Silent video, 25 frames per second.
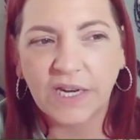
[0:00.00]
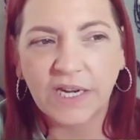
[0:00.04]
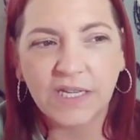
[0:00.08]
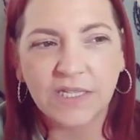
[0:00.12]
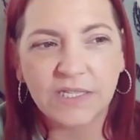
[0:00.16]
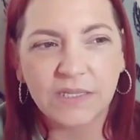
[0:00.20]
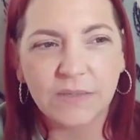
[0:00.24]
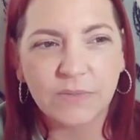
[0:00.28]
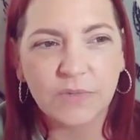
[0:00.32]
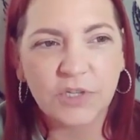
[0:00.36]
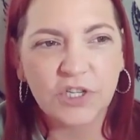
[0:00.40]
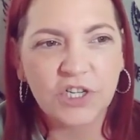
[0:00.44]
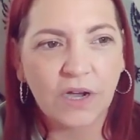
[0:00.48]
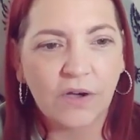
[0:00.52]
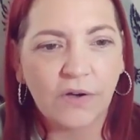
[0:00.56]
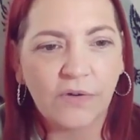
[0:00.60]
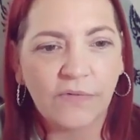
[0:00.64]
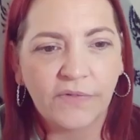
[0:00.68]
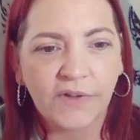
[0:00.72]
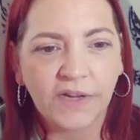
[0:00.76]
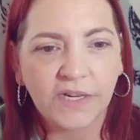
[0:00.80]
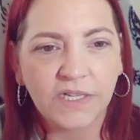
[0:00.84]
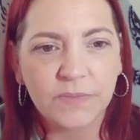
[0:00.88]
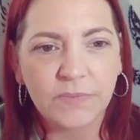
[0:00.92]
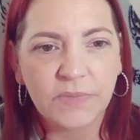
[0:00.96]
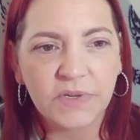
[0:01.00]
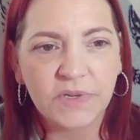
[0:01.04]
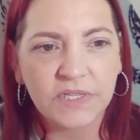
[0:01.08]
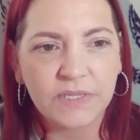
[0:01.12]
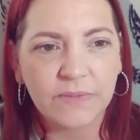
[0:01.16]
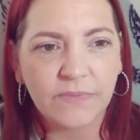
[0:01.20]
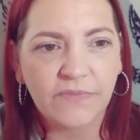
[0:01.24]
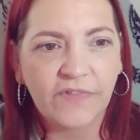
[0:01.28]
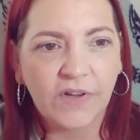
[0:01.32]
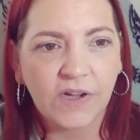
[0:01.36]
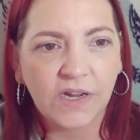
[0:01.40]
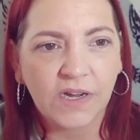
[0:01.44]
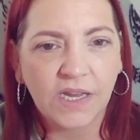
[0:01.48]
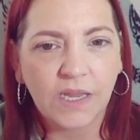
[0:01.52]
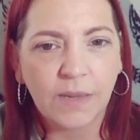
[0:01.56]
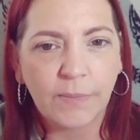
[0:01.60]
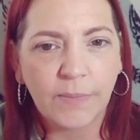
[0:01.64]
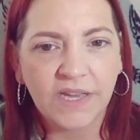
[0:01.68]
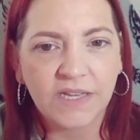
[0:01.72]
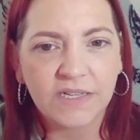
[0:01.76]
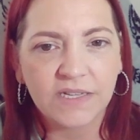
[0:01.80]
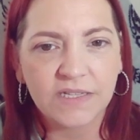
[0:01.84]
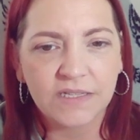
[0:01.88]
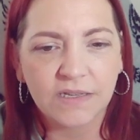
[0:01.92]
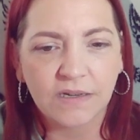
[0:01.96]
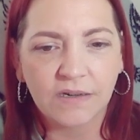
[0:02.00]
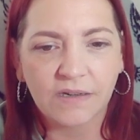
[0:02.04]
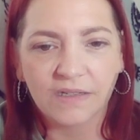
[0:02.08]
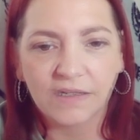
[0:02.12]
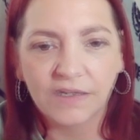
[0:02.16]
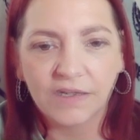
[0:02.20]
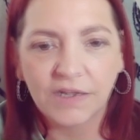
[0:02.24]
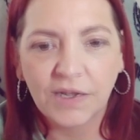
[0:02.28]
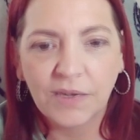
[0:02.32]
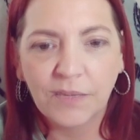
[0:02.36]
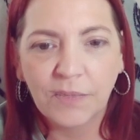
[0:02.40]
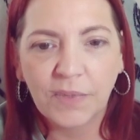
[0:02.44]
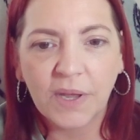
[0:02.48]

need some shelving to put some funky bits on.